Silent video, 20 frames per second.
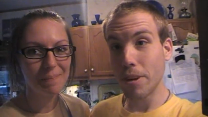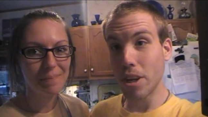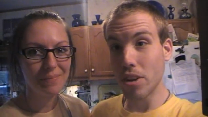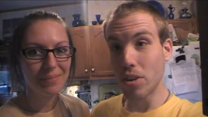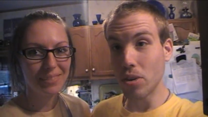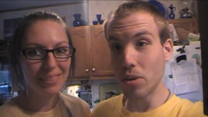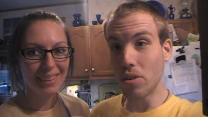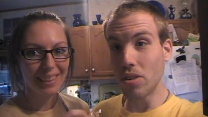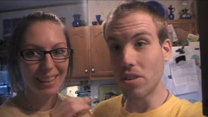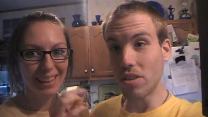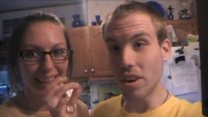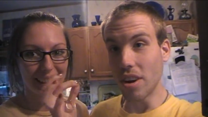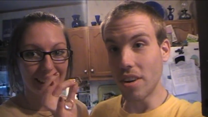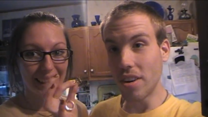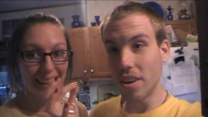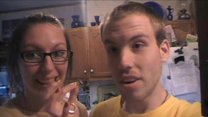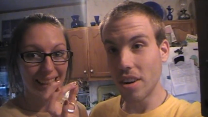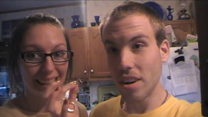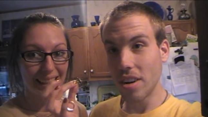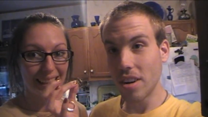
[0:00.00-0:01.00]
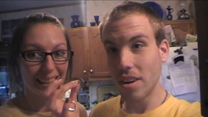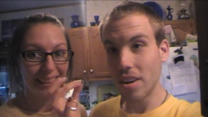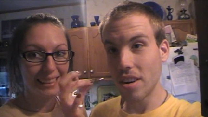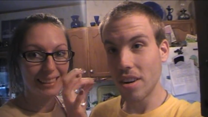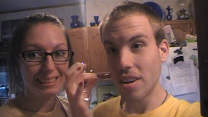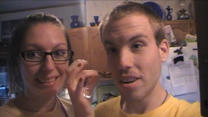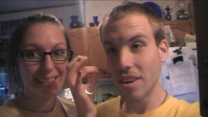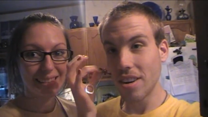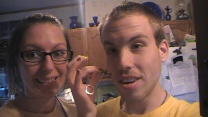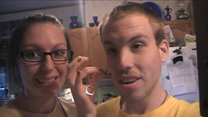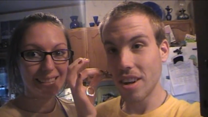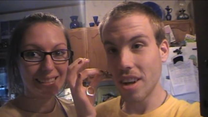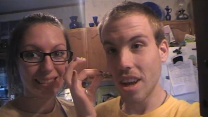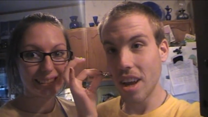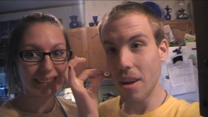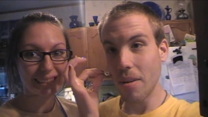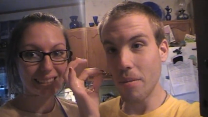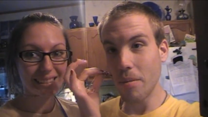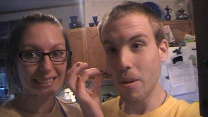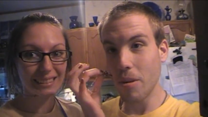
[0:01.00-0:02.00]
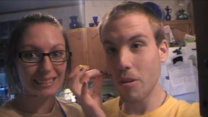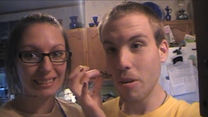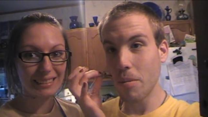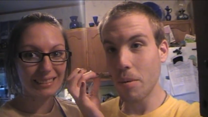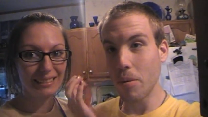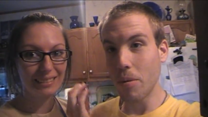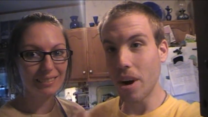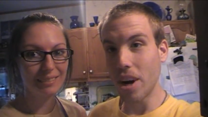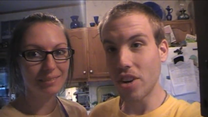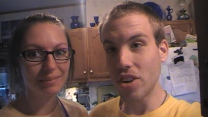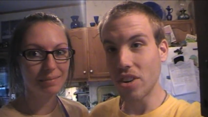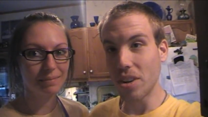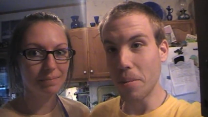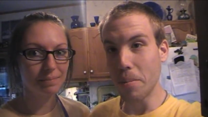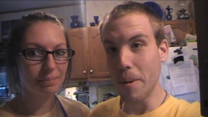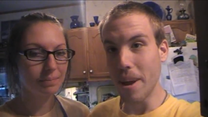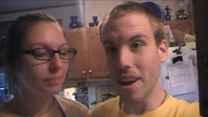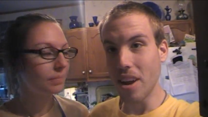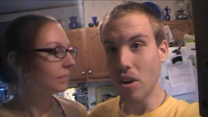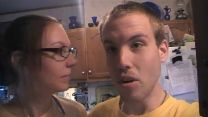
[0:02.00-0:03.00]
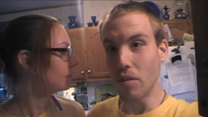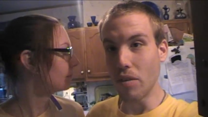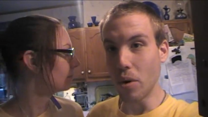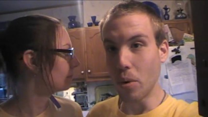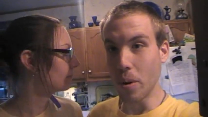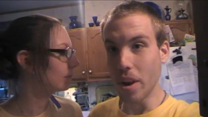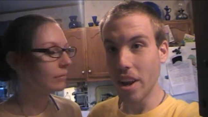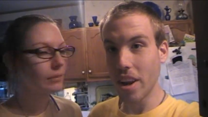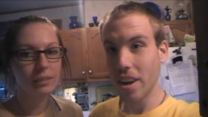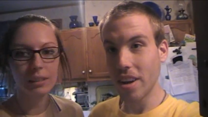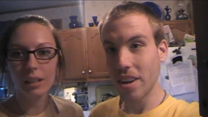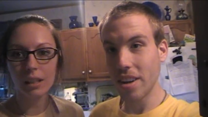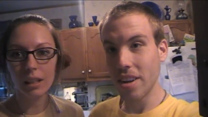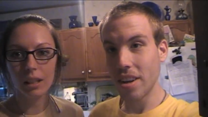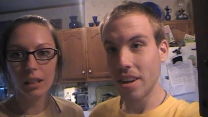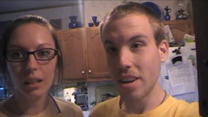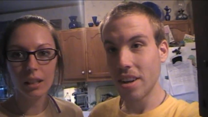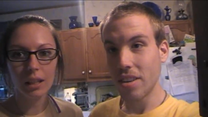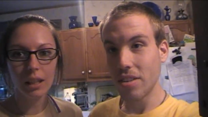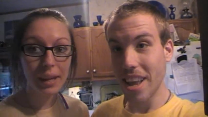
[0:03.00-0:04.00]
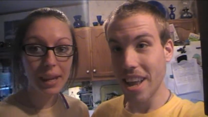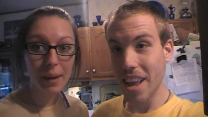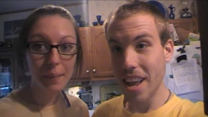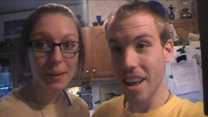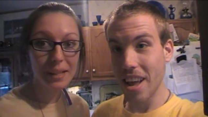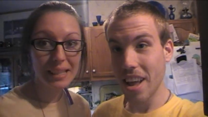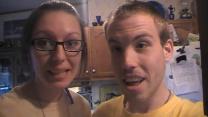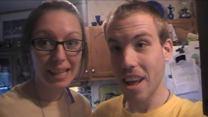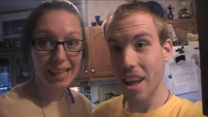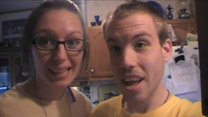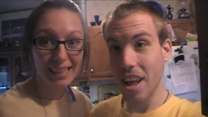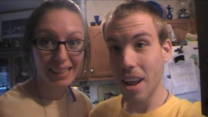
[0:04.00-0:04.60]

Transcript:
Speaker 1: Biggest Loser's on, and we've been watching the Makeover week. We can't miss